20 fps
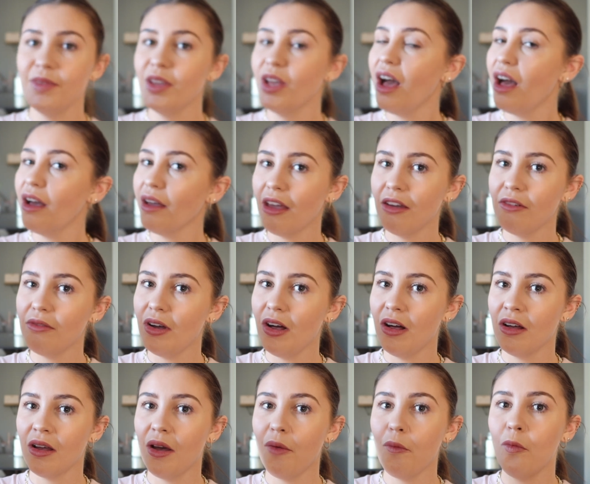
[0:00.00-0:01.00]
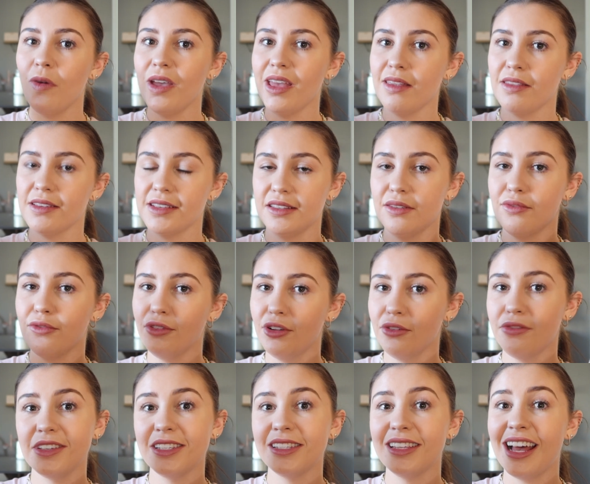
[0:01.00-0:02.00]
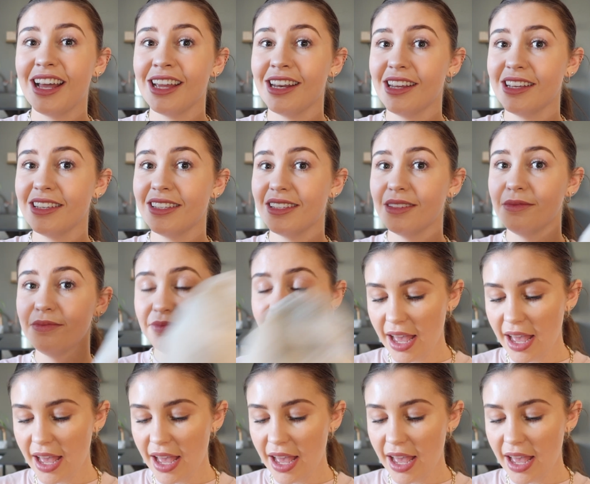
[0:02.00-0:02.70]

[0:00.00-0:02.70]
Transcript: you can't go wrong with some fluffy sliders.